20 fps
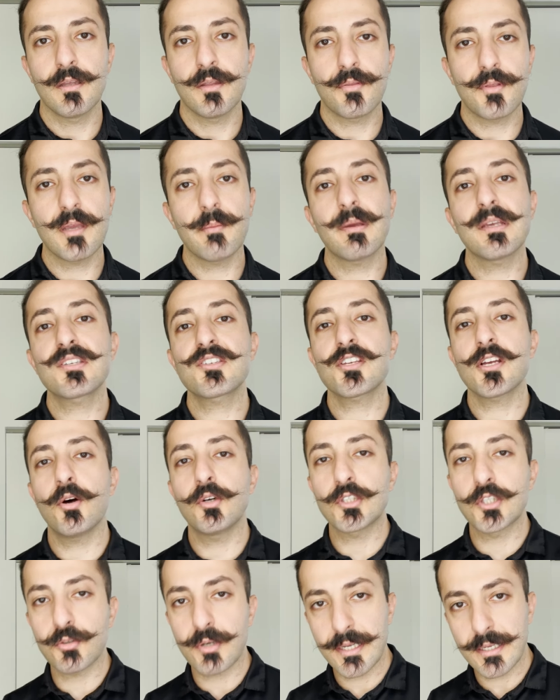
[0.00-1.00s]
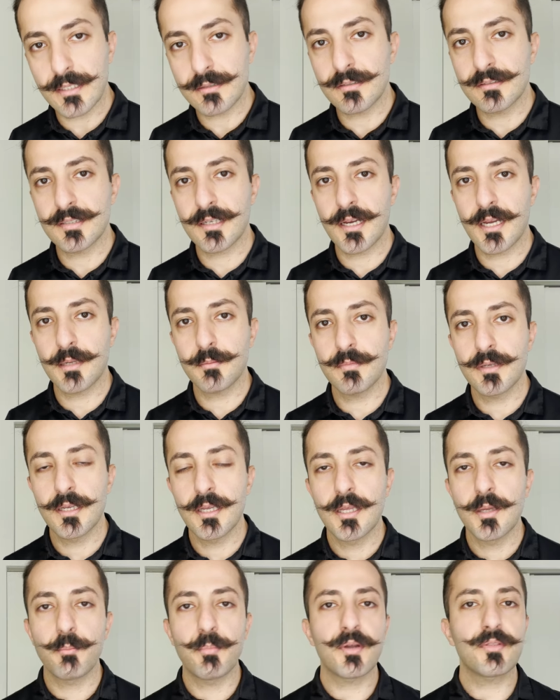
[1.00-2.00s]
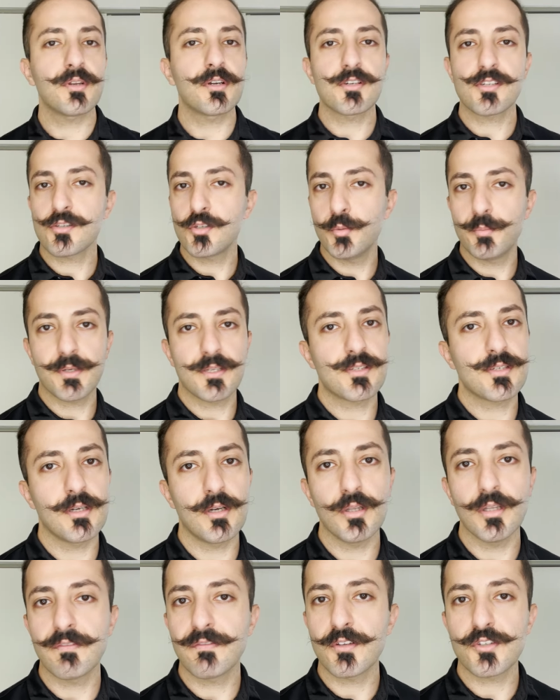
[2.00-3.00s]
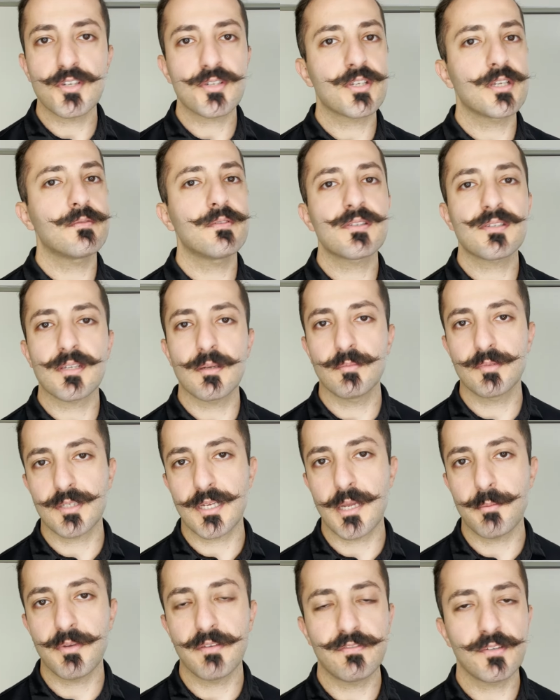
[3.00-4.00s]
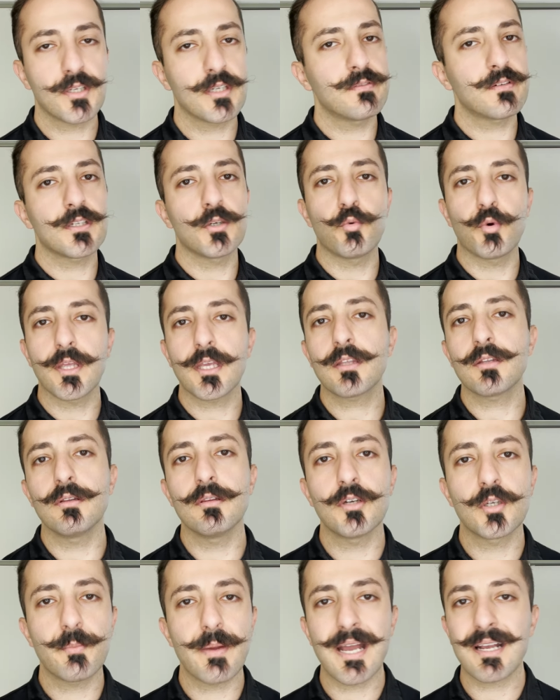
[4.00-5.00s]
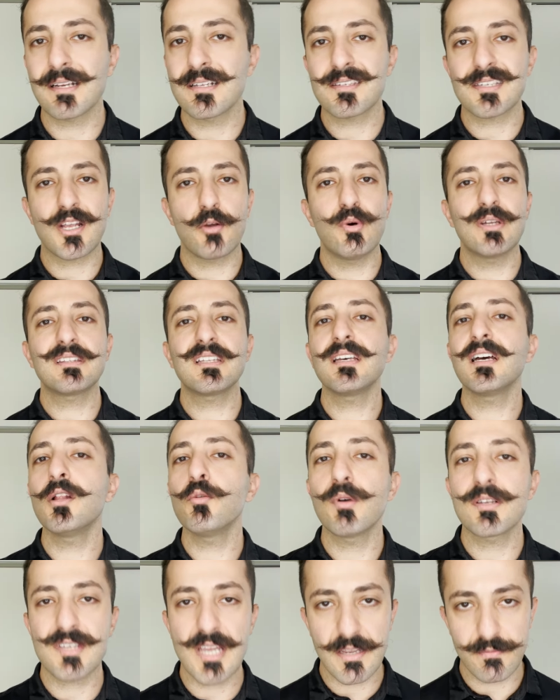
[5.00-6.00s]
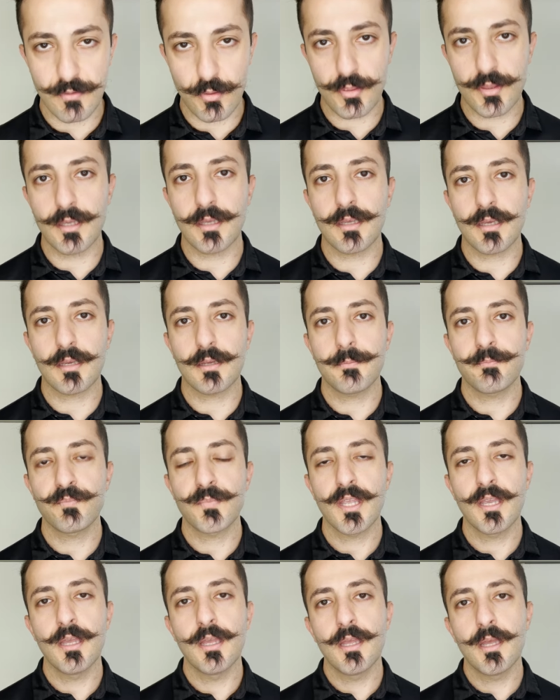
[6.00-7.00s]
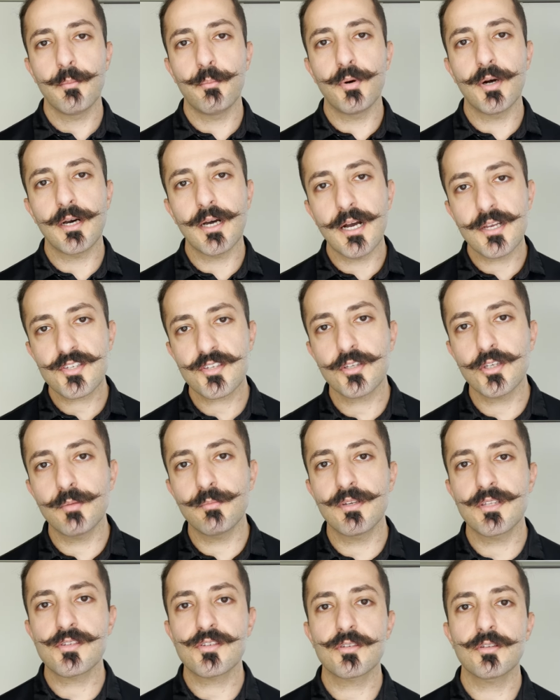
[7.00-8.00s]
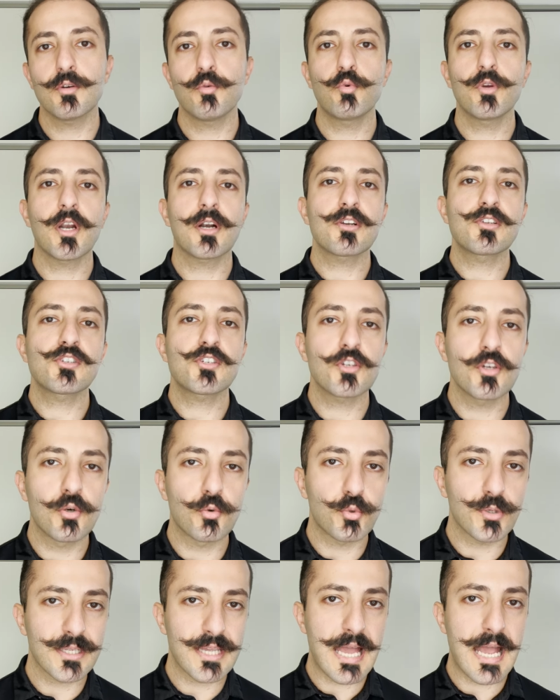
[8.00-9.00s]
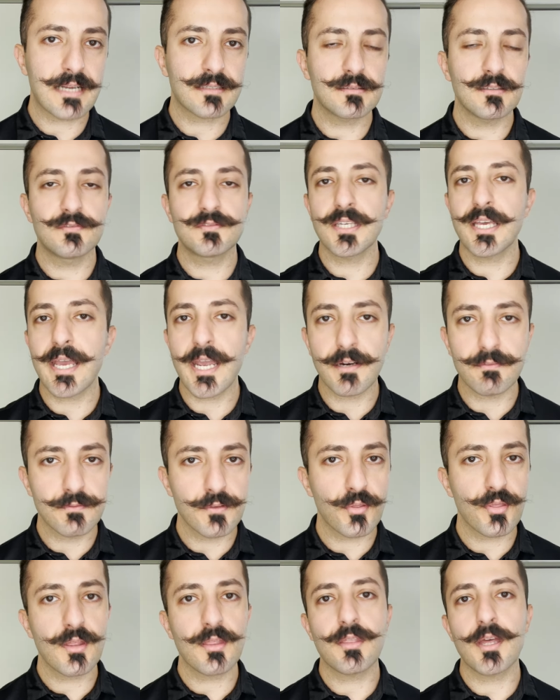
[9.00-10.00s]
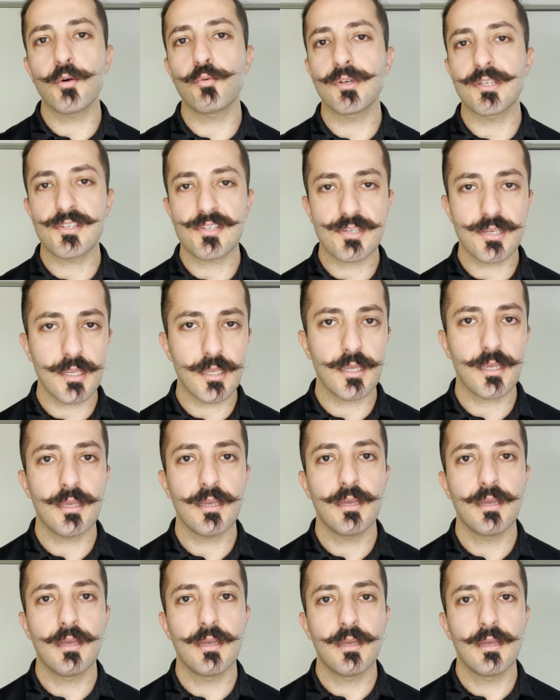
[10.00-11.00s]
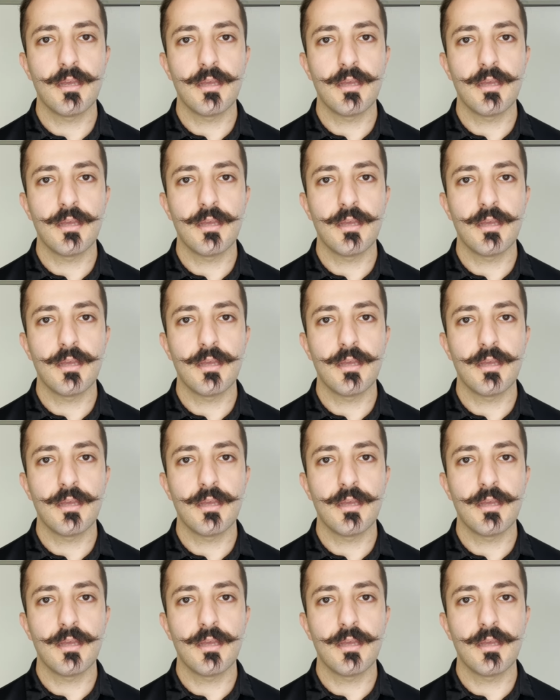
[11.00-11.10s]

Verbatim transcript: They may sound great at the time, but they're stupid as hell if you just give it some time. If you give it a week, you'll look back and say, what the hell was I even thinking? But us humans, we are so reactive to everything that we see,